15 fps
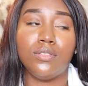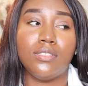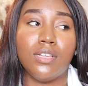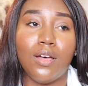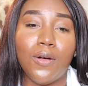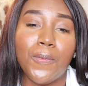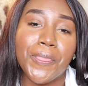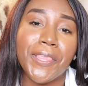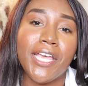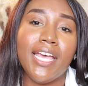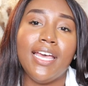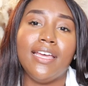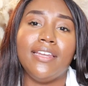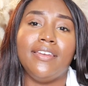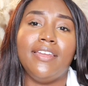So
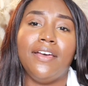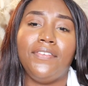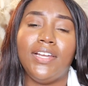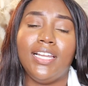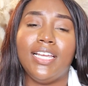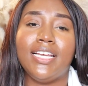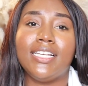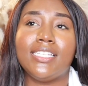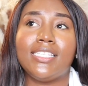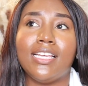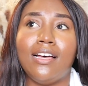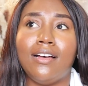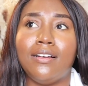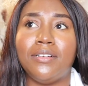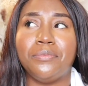nevertheless,
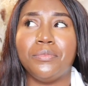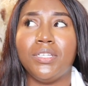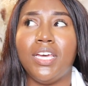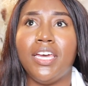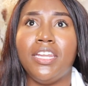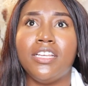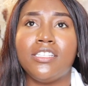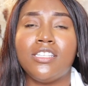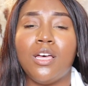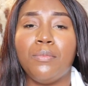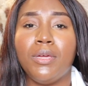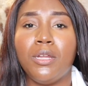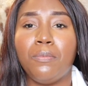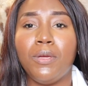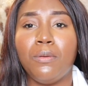and there's so
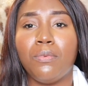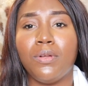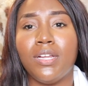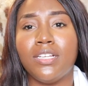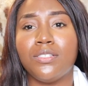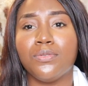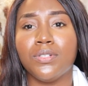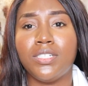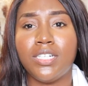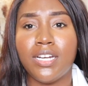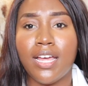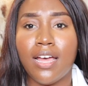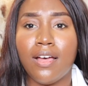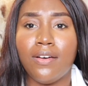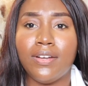many people that's
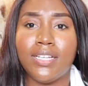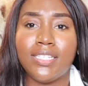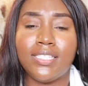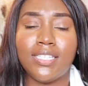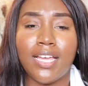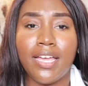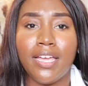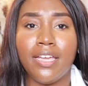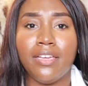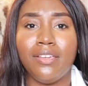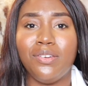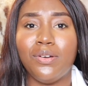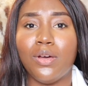reaching out and saying,